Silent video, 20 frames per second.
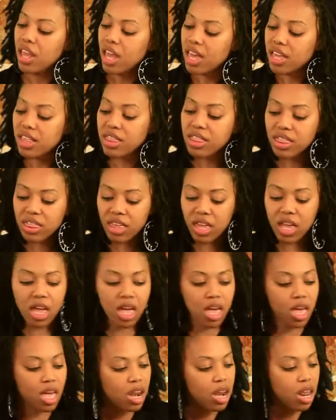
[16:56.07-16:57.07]
And
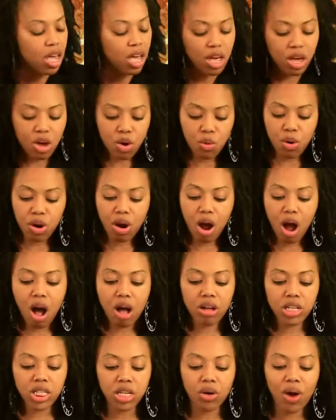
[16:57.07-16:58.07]
then we're
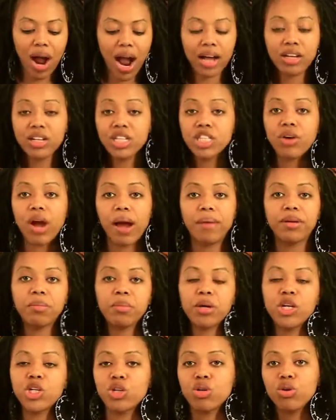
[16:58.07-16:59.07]
also, I just grabbed a
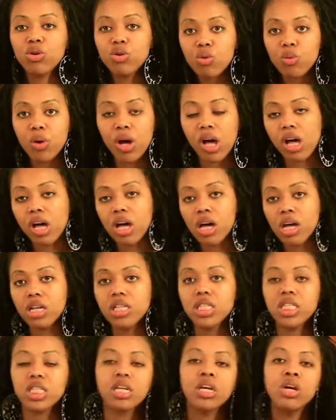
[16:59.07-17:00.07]
bunch of who
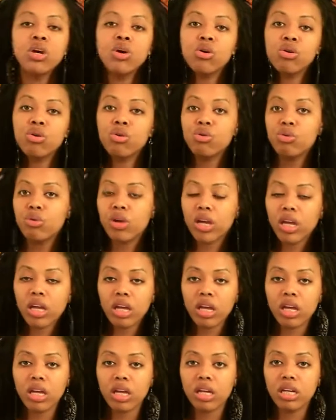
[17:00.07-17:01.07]
was, who
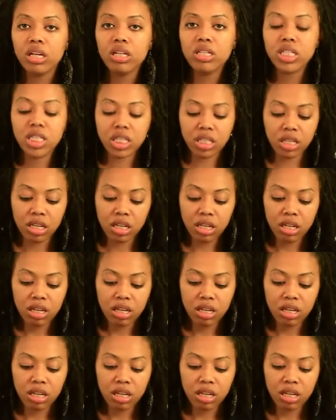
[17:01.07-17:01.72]
is,